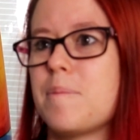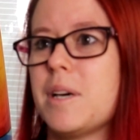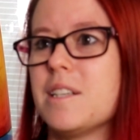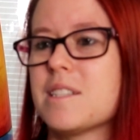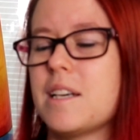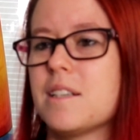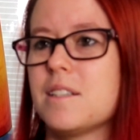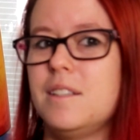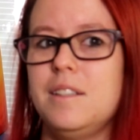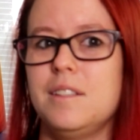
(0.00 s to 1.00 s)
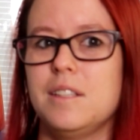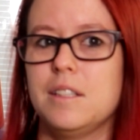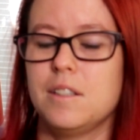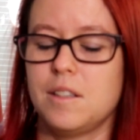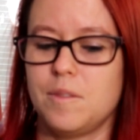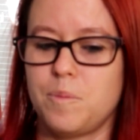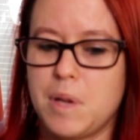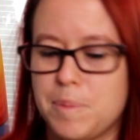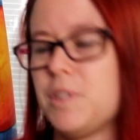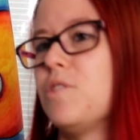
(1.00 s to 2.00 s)
mindset.
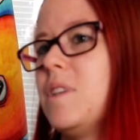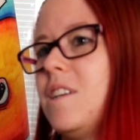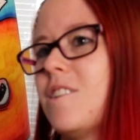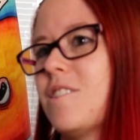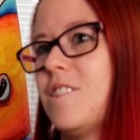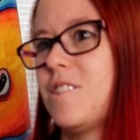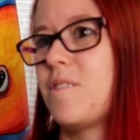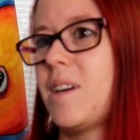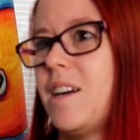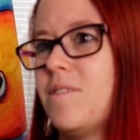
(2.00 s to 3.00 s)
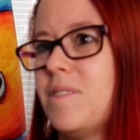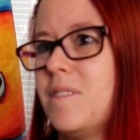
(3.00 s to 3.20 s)
People do need art to survive.